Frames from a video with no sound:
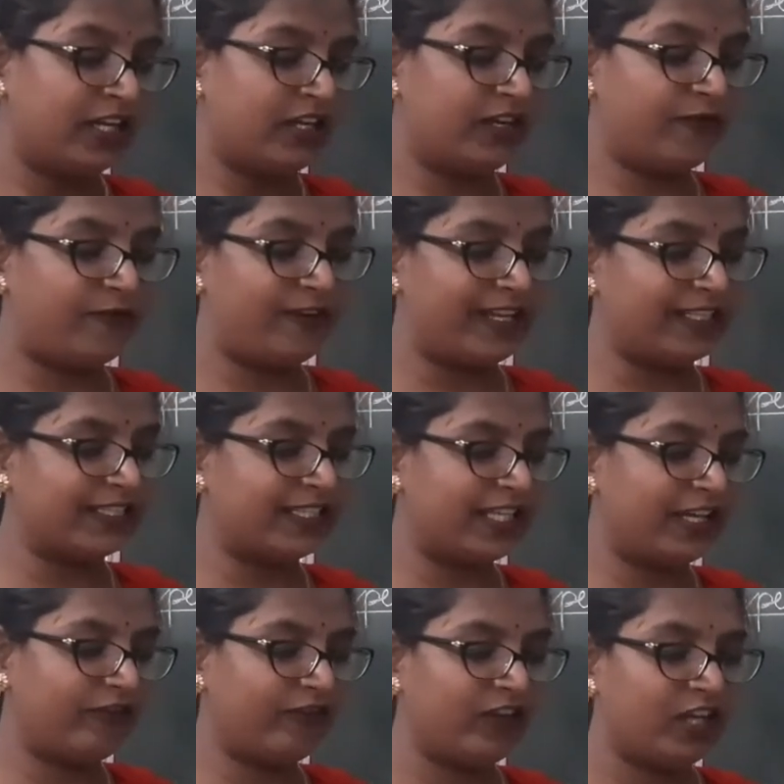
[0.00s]

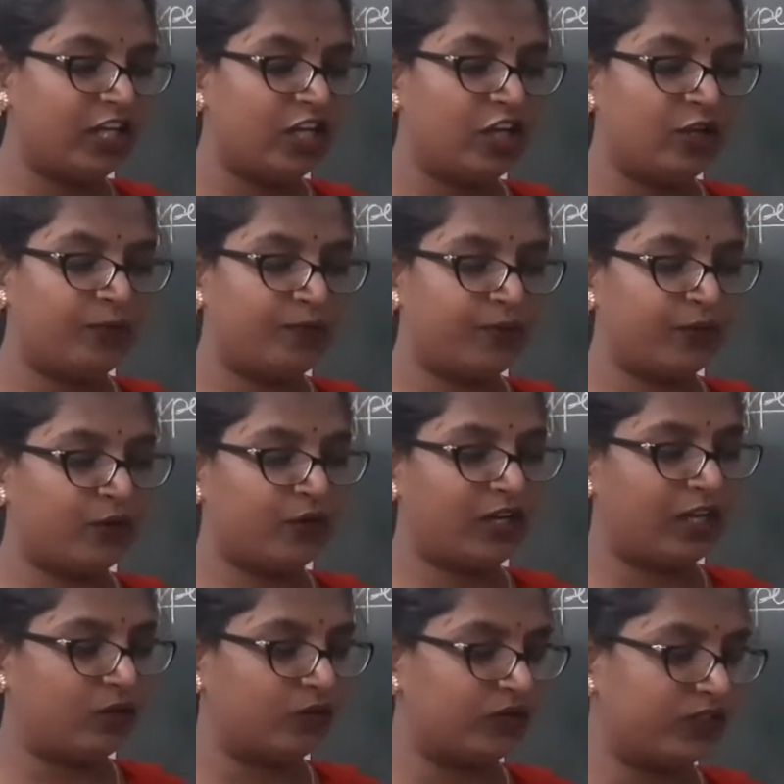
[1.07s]
reflexive
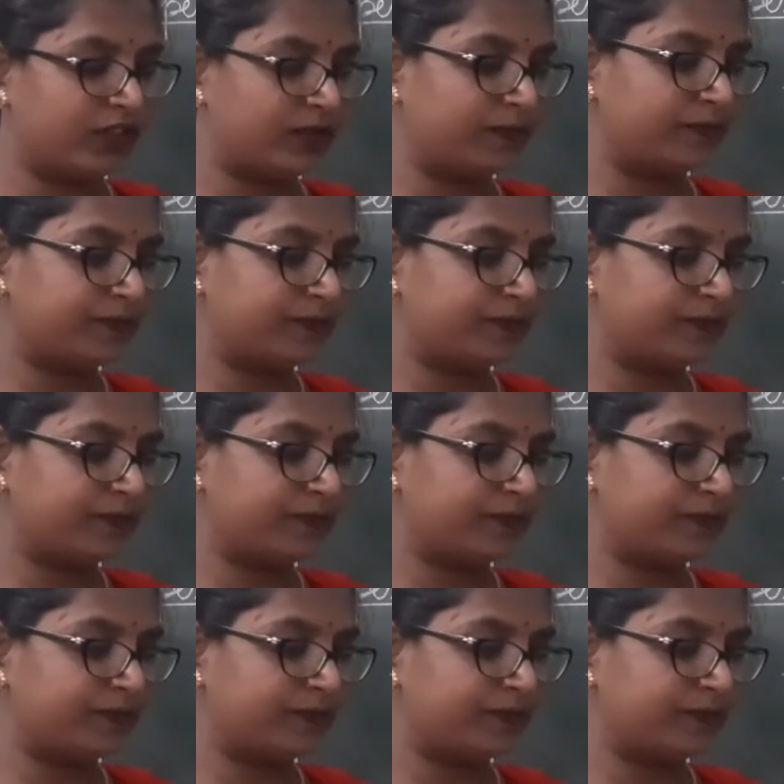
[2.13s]
pronouns.